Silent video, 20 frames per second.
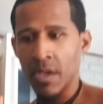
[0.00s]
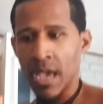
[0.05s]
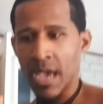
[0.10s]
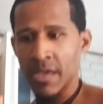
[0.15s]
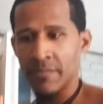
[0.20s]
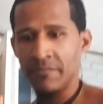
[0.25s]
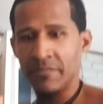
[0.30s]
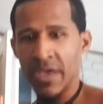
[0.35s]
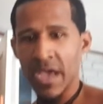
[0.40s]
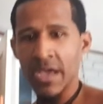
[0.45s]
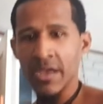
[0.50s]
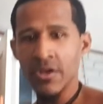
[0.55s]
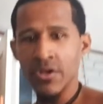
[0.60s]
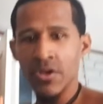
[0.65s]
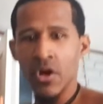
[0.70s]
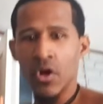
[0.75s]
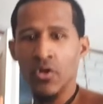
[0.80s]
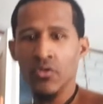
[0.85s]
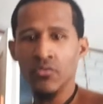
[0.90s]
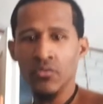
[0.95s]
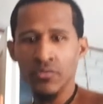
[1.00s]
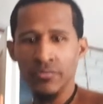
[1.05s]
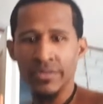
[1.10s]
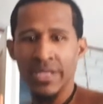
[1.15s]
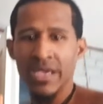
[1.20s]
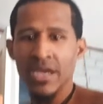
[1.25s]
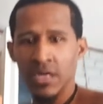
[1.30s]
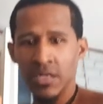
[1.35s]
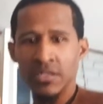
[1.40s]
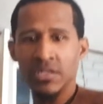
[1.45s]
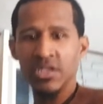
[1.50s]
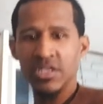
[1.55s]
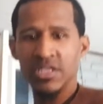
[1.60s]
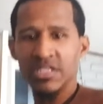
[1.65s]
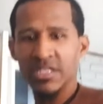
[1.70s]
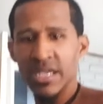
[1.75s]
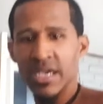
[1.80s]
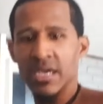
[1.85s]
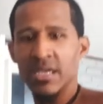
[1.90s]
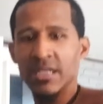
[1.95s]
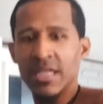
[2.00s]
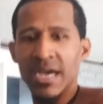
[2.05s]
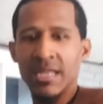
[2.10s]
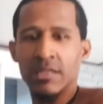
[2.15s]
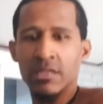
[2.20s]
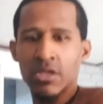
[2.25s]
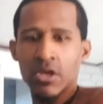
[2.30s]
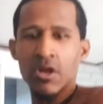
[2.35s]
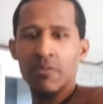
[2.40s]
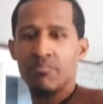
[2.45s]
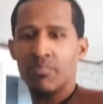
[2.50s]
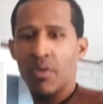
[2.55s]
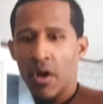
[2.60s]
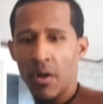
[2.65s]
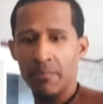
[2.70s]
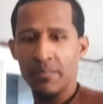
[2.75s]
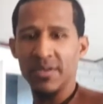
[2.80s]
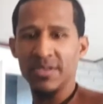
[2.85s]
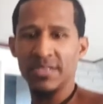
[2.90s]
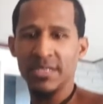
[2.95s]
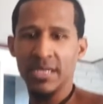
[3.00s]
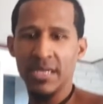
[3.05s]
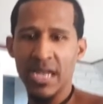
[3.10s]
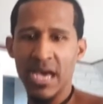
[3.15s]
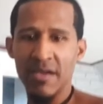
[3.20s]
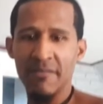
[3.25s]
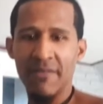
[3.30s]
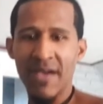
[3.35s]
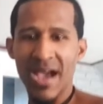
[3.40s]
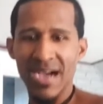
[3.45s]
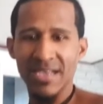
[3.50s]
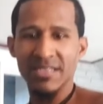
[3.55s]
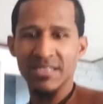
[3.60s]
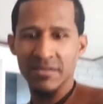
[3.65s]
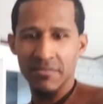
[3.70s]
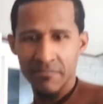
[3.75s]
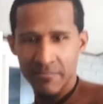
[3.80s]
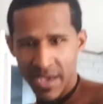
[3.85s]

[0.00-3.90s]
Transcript: And they understand that their purpose in life as a